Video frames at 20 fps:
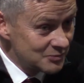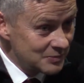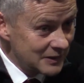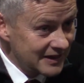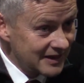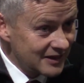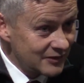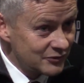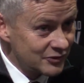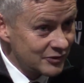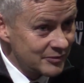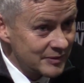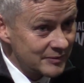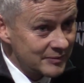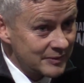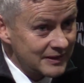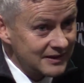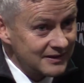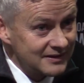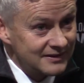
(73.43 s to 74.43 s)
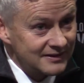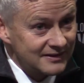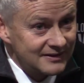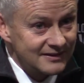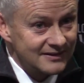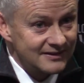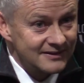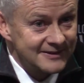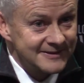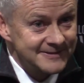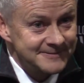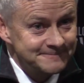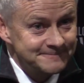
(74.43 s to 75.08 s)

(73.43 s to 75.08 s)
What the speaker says: to play out from the back. And